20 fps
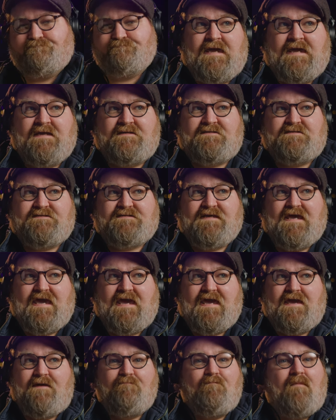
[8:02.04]
It's
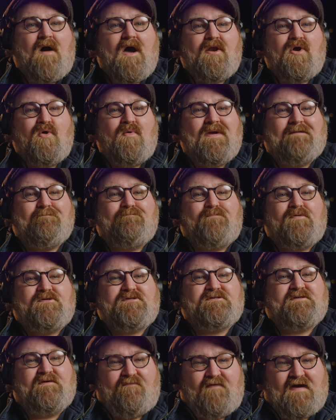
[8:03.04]
a mono
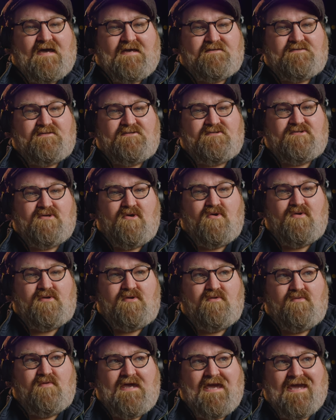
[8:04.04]
input device, so
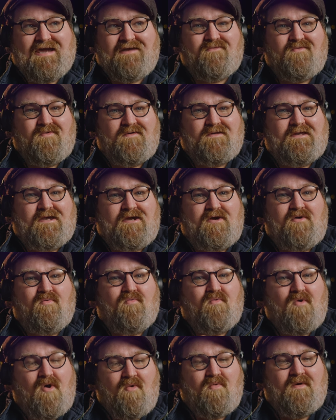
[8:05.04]
you can't really
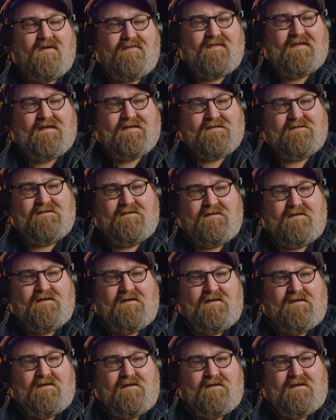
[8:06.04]
grow with it.
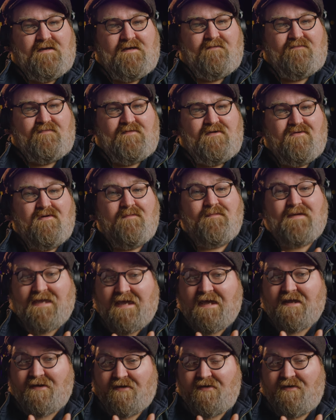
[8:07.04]
If you're a
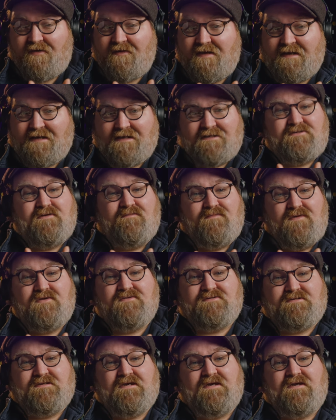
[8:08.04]
beginner and into
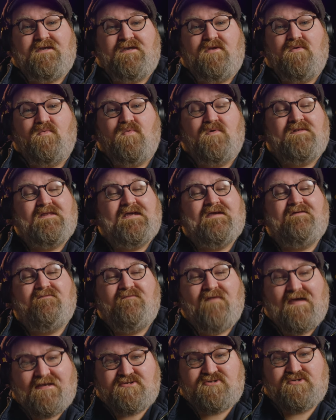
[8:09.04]
music, you will
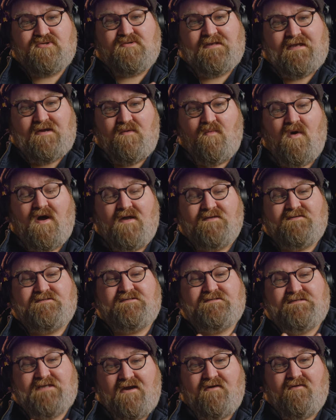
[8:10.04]
eventually want
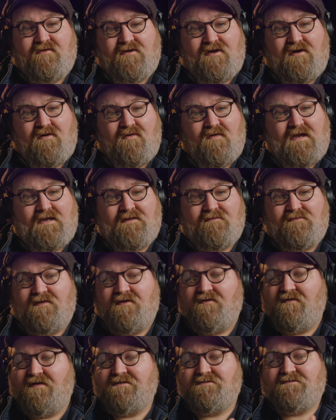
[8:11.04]
stereo, and
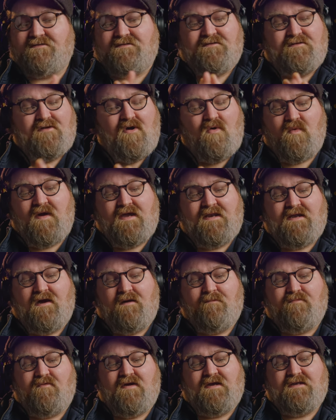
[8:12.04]
there is no way to
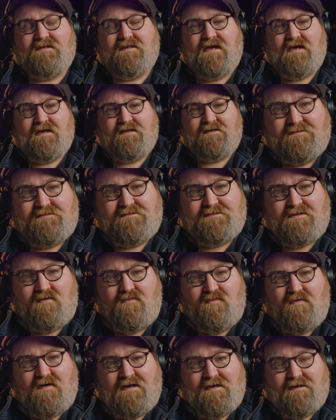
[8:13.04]
upgrade that.
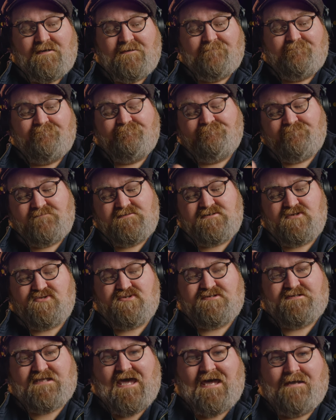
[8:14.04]
So
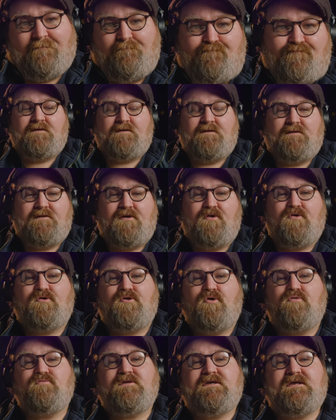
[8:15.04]
there's that. You
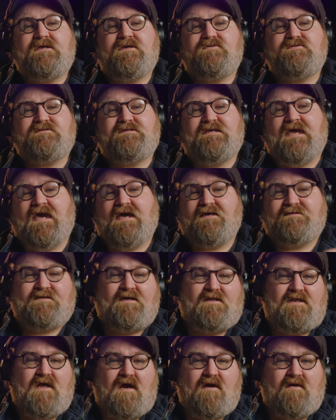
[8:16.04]
can only use the
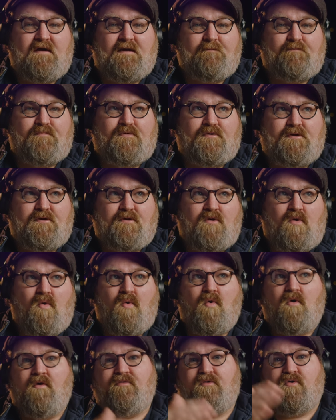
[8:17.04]
XLR input
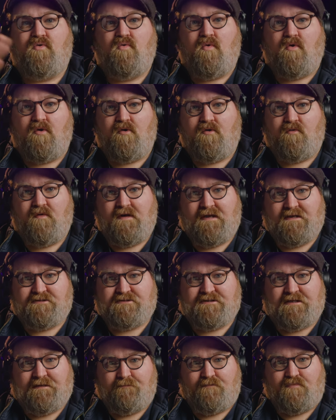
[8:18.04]
or the quarter
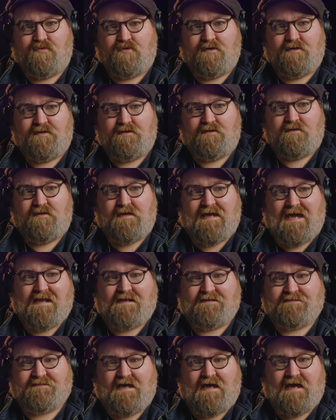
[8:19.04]
inch input
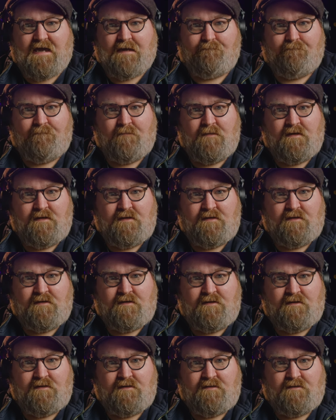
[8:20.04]
at a time,
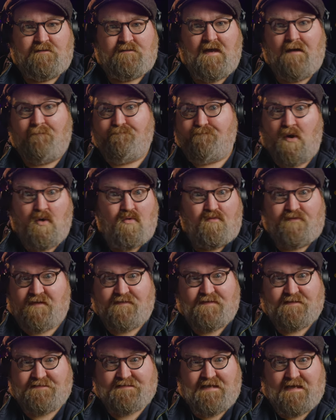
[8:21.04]
not both
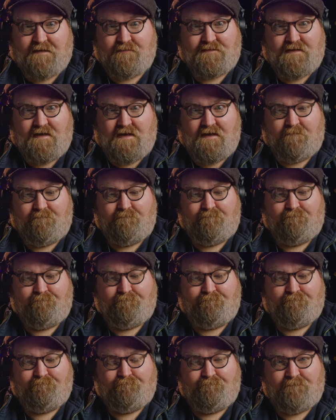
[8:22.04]
at the same time.
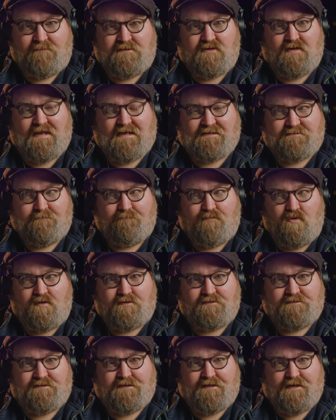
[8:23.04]
So that's
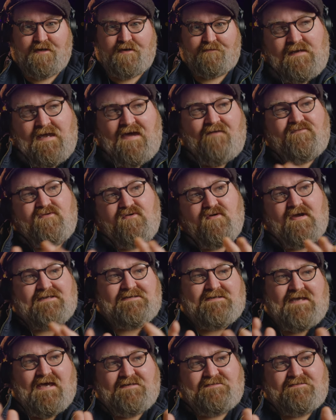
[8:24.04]
important to know. After I
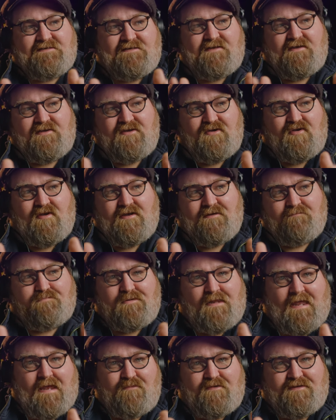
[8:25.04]
tested the unit and
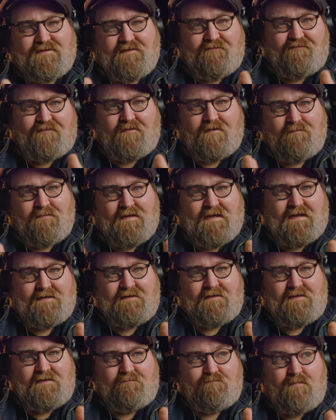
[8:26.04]
played with it for a bit,
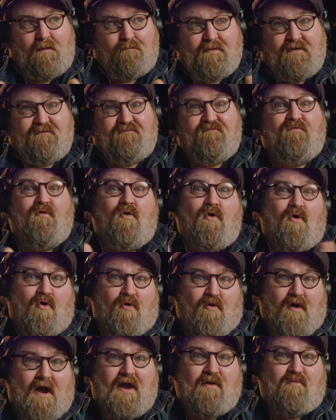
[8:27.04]
but
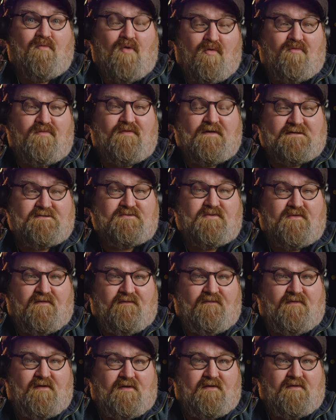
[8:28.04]
before I wrote this
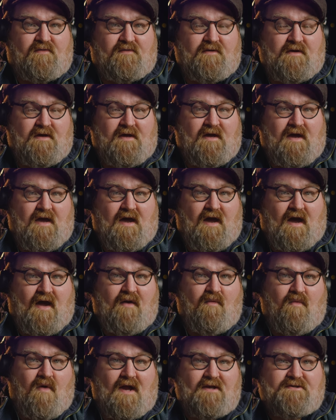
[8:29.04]
review,
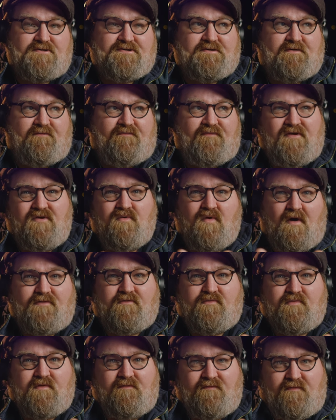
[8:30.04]
I watched a few
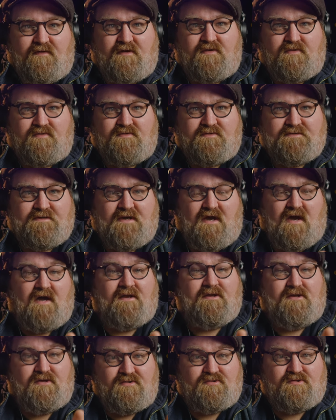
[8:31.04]
other reviews
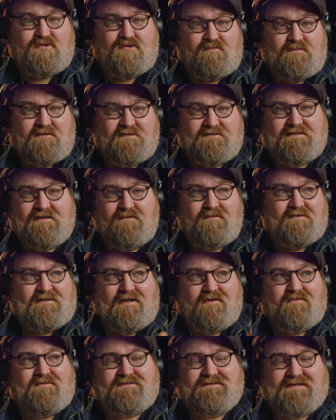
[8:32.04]
on YouTube to see what
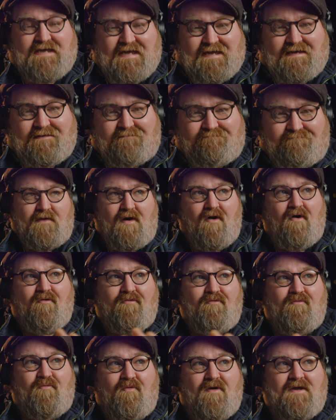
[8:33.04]
they were saying.
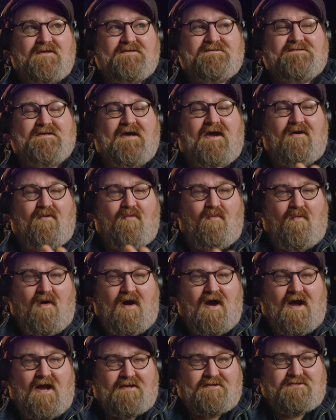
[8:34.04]
All the ones I
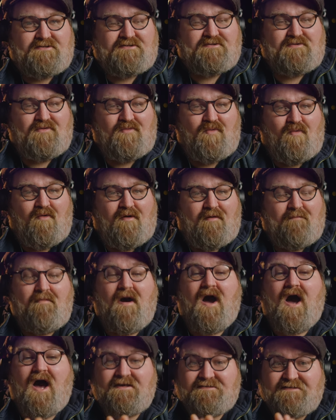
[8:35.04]
watched were
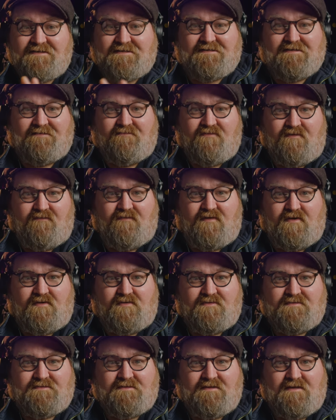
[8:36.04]
positive
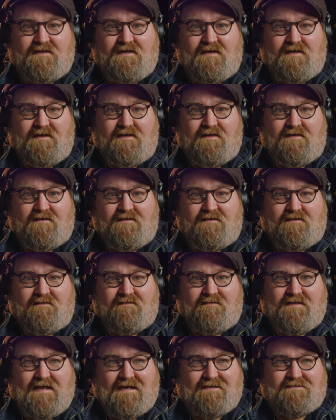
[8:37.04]
reviews
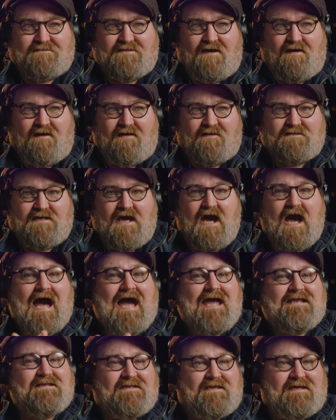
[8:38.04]
that talked
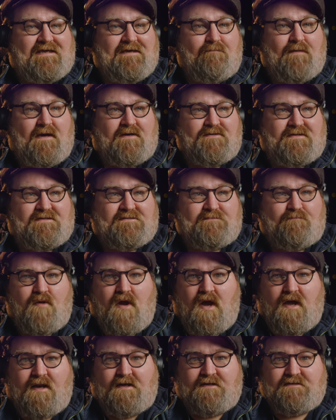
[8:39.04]
highly about this
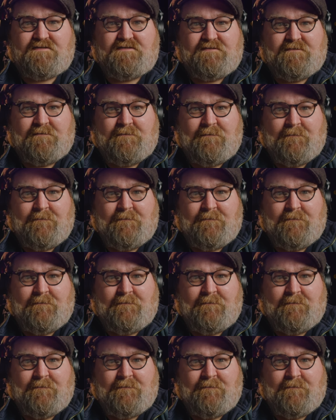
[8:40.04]
product.